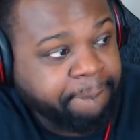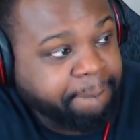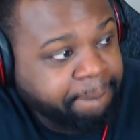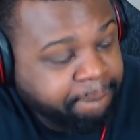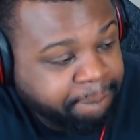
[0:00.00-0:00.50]

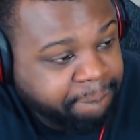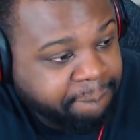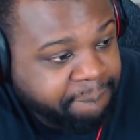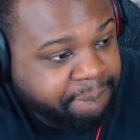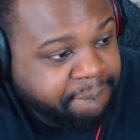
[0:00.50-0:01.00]

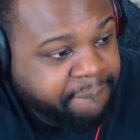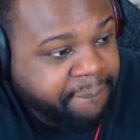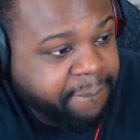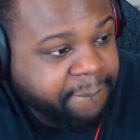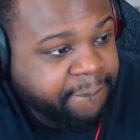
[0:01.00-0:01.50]

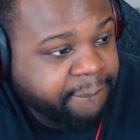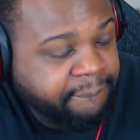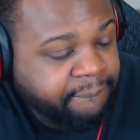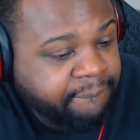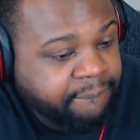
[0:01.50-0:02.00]

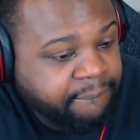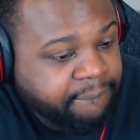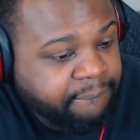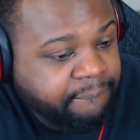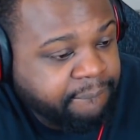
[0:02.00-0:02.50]

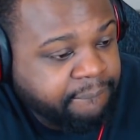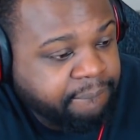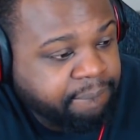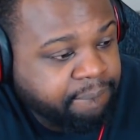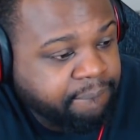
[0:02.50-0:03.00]

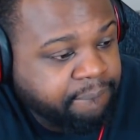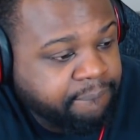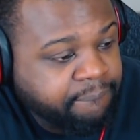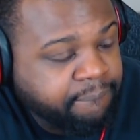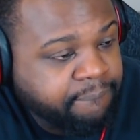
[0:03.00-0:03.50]

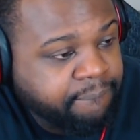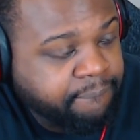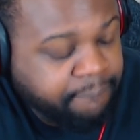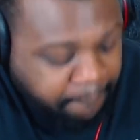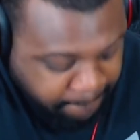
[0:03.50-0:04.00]

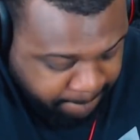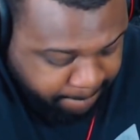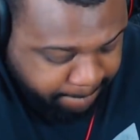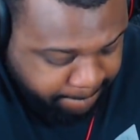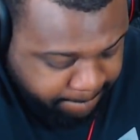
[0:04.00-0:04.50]

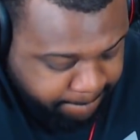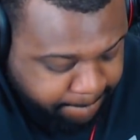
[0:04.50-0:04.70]
(not speaking)